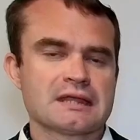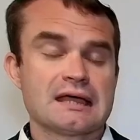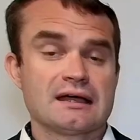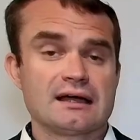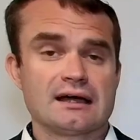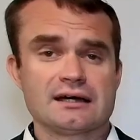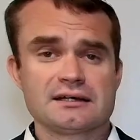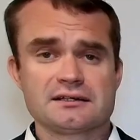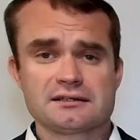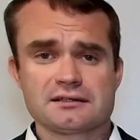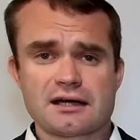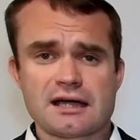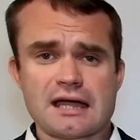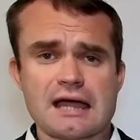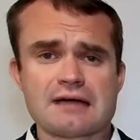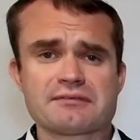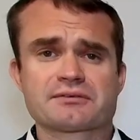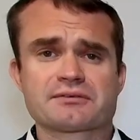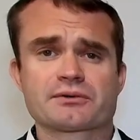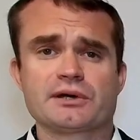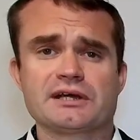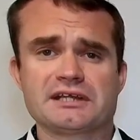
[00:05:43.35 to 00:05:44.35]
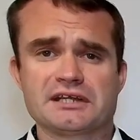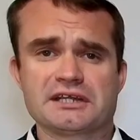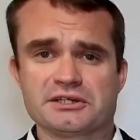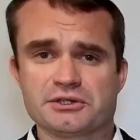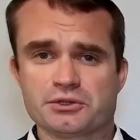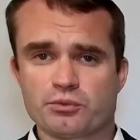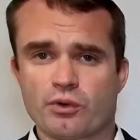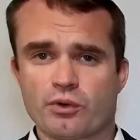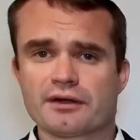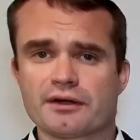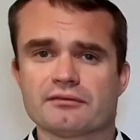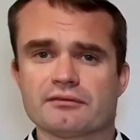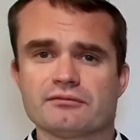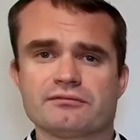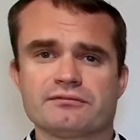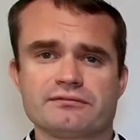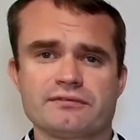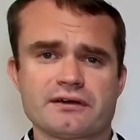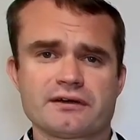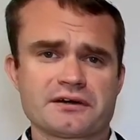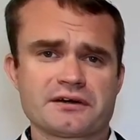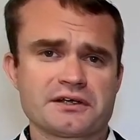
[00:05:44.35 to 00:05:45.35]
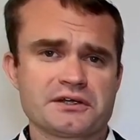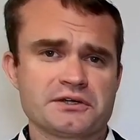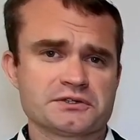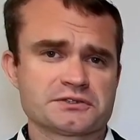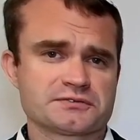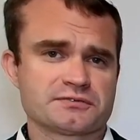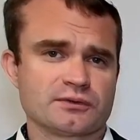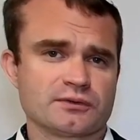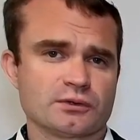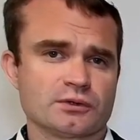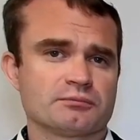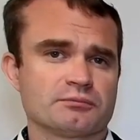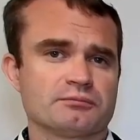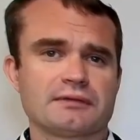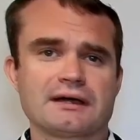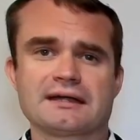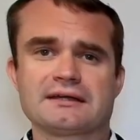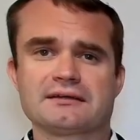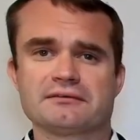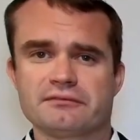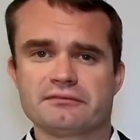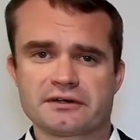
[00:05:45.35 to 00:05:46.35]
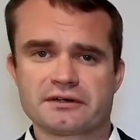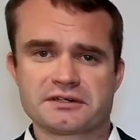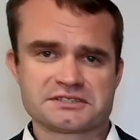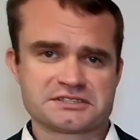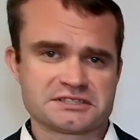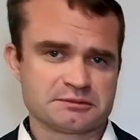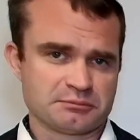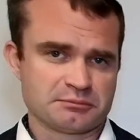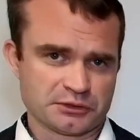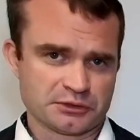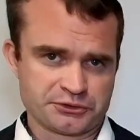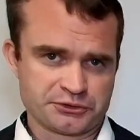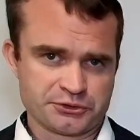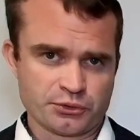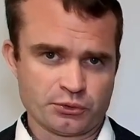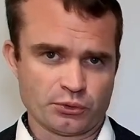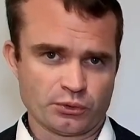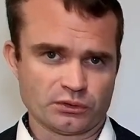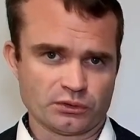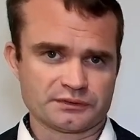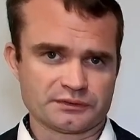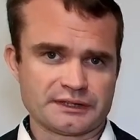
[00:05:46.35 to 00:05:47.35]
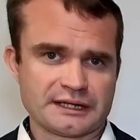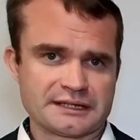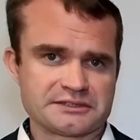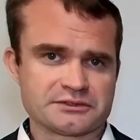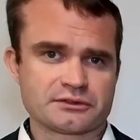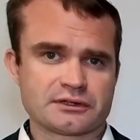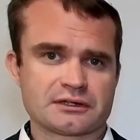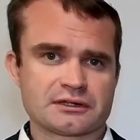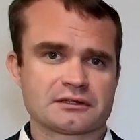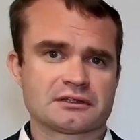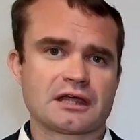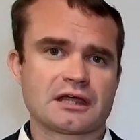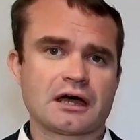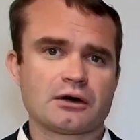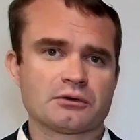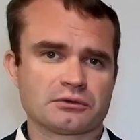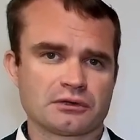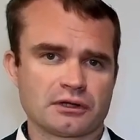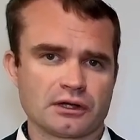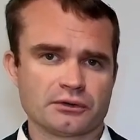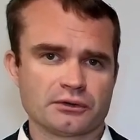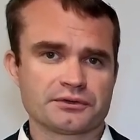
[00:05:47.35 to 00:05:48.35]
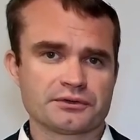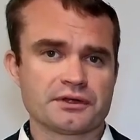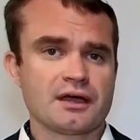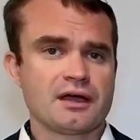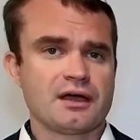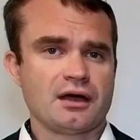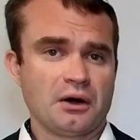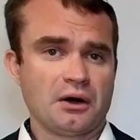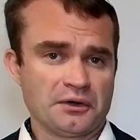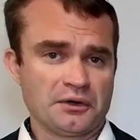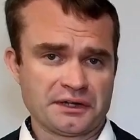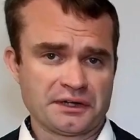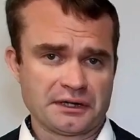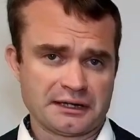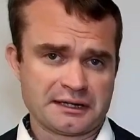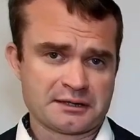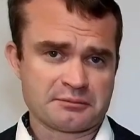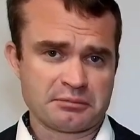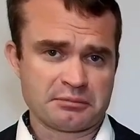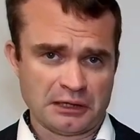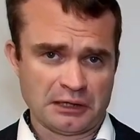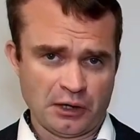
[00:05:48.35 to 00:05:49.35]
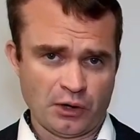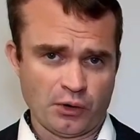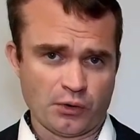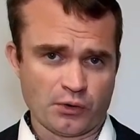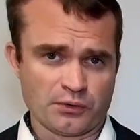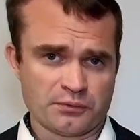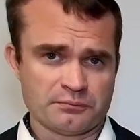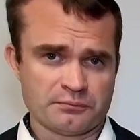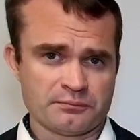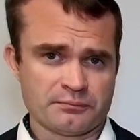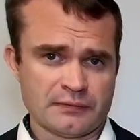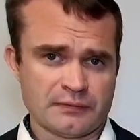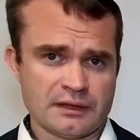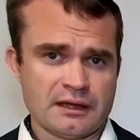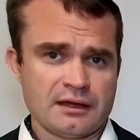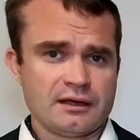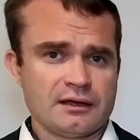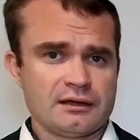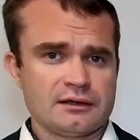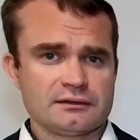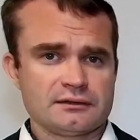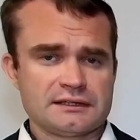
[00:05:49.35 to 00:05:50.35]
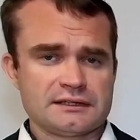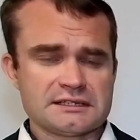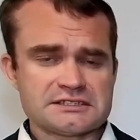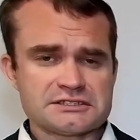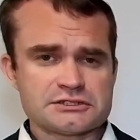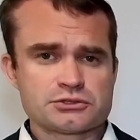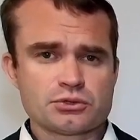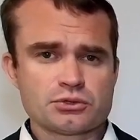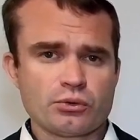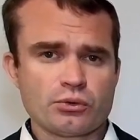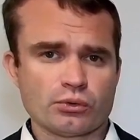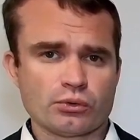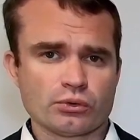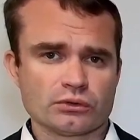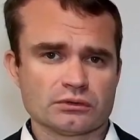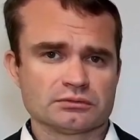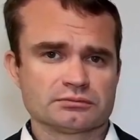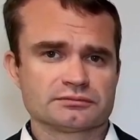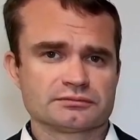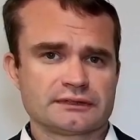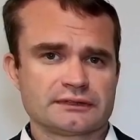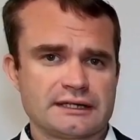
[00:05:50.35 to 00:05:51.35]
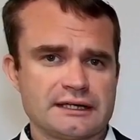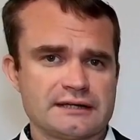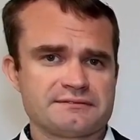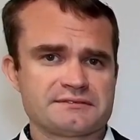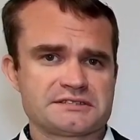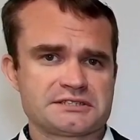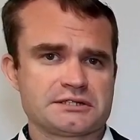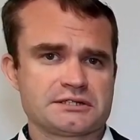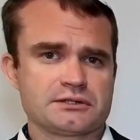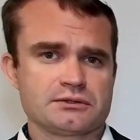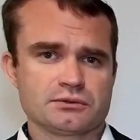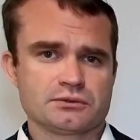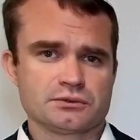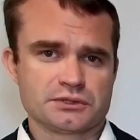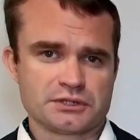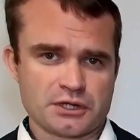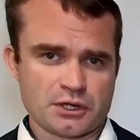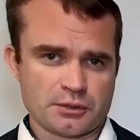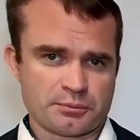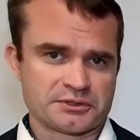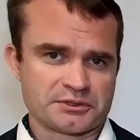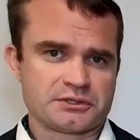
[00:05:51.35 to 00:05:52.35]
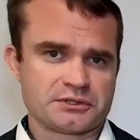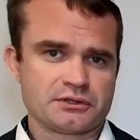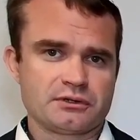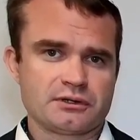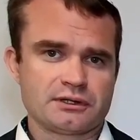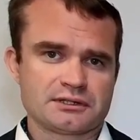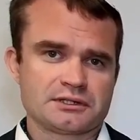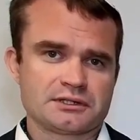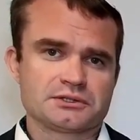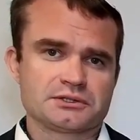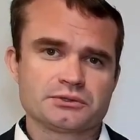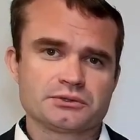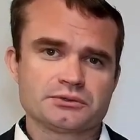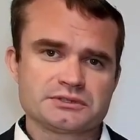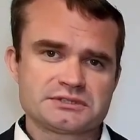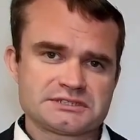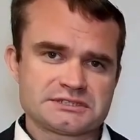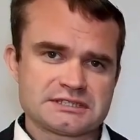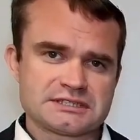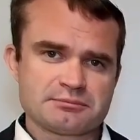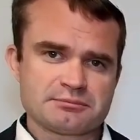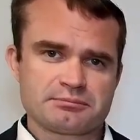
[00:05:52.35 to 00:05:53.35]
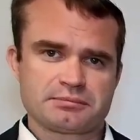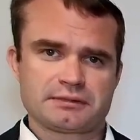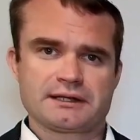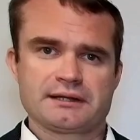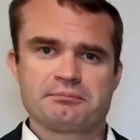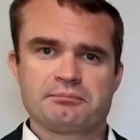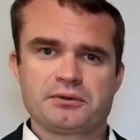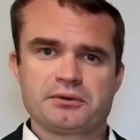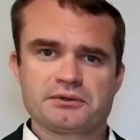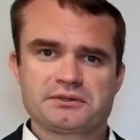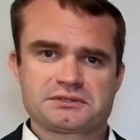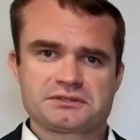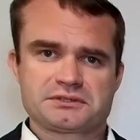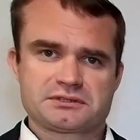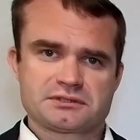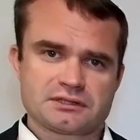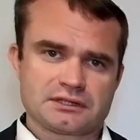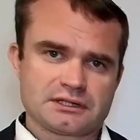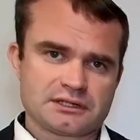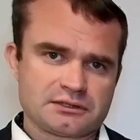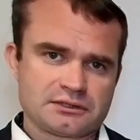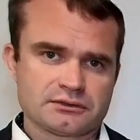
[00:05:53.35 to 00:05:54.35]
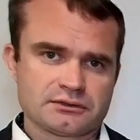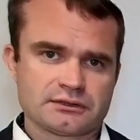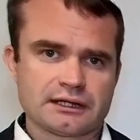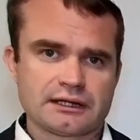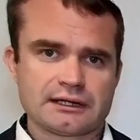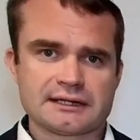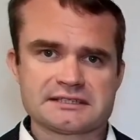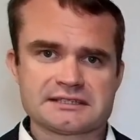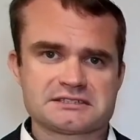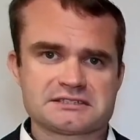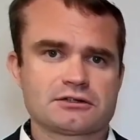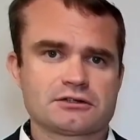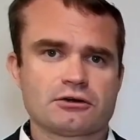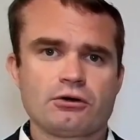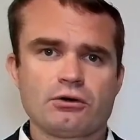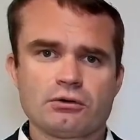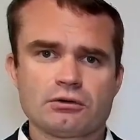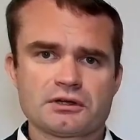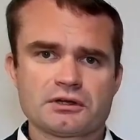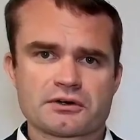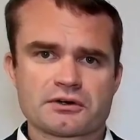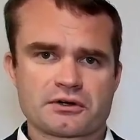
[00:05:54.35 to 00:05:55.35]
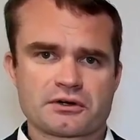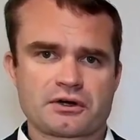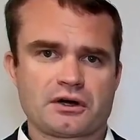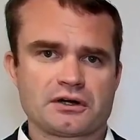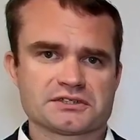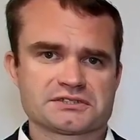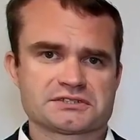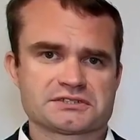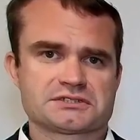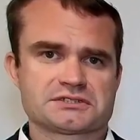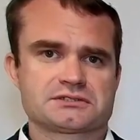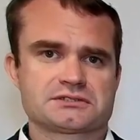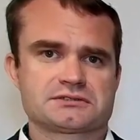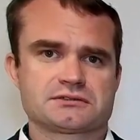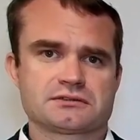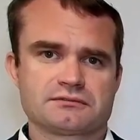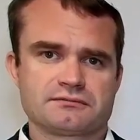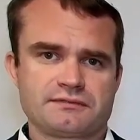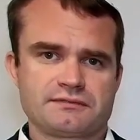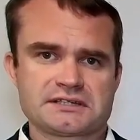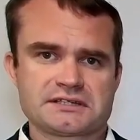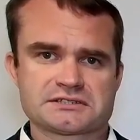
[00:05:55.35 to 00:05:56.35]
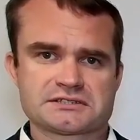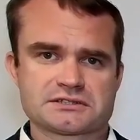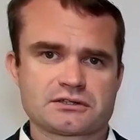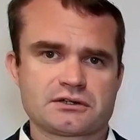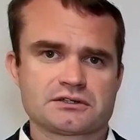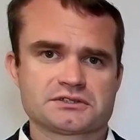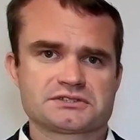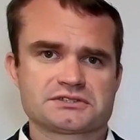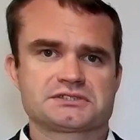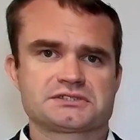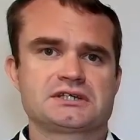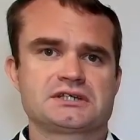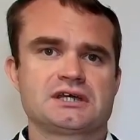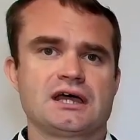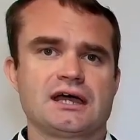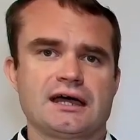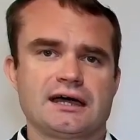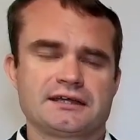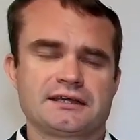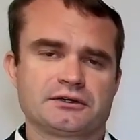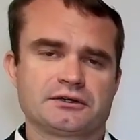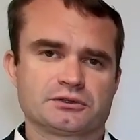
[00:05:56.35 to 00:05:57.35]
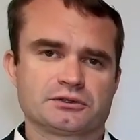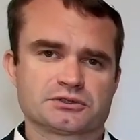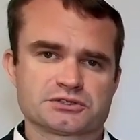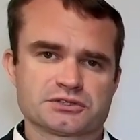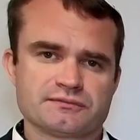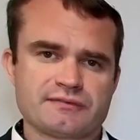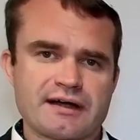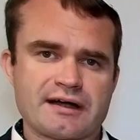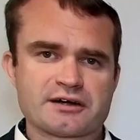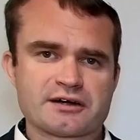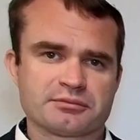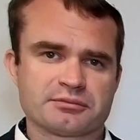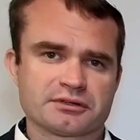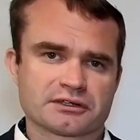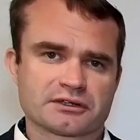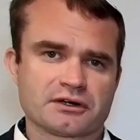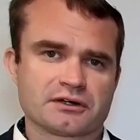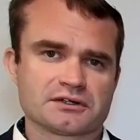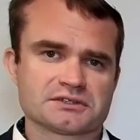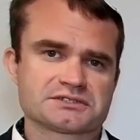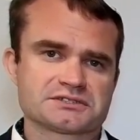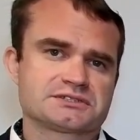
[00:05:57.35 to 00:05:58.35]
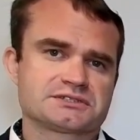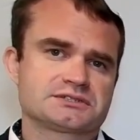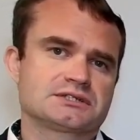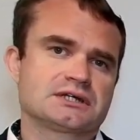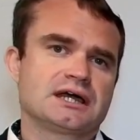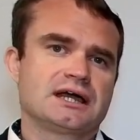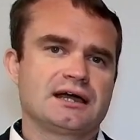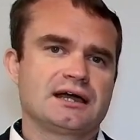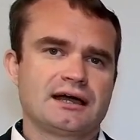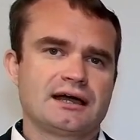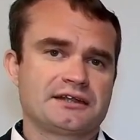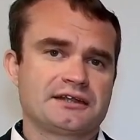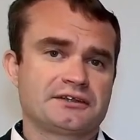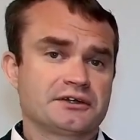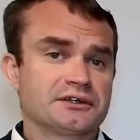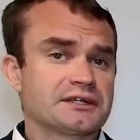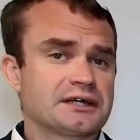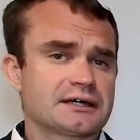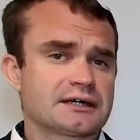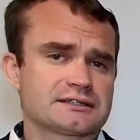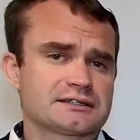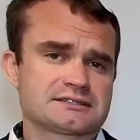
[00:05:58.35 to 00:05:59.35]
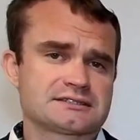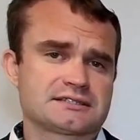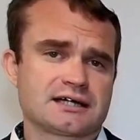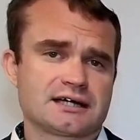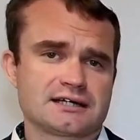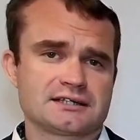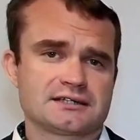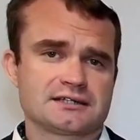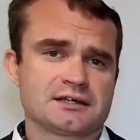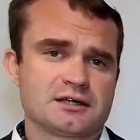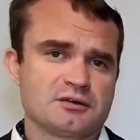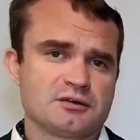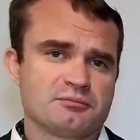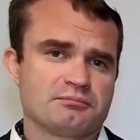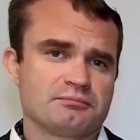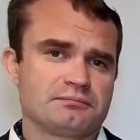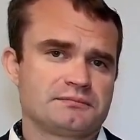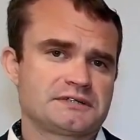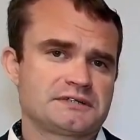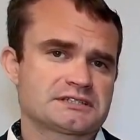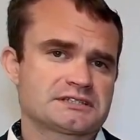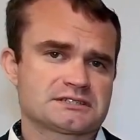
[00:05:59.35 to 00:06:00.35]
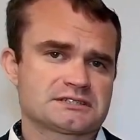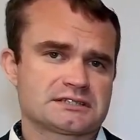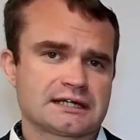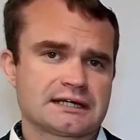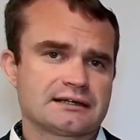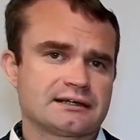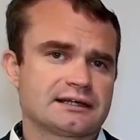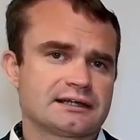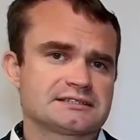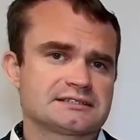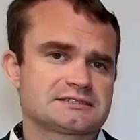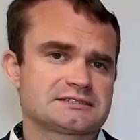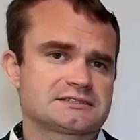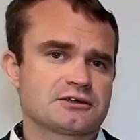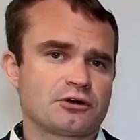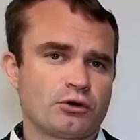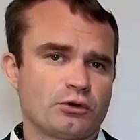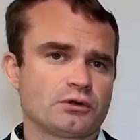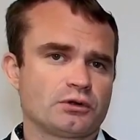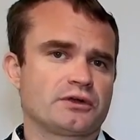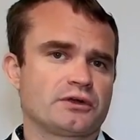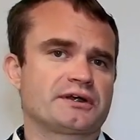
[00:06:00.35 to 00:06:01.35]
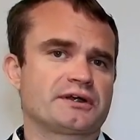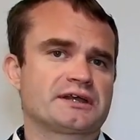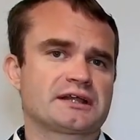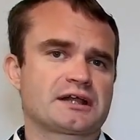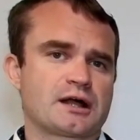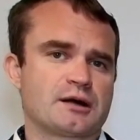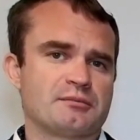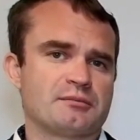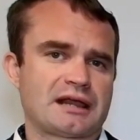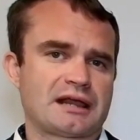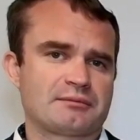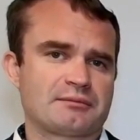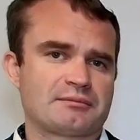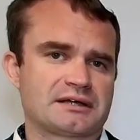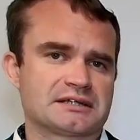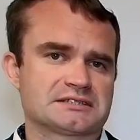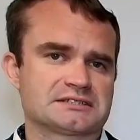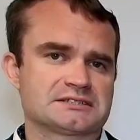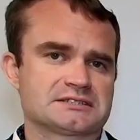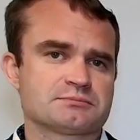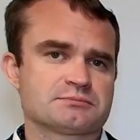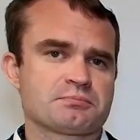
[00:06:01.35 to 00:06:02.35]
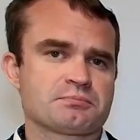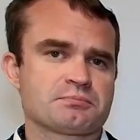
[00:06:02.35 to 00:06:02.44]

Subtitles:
And I have created you one very useful and very simple tool that you can download on the link below. This tool gives you the opportunity to simply put into the list all your costs, fixed costs and also variable costs. And on the other side, just enlist all your income elements.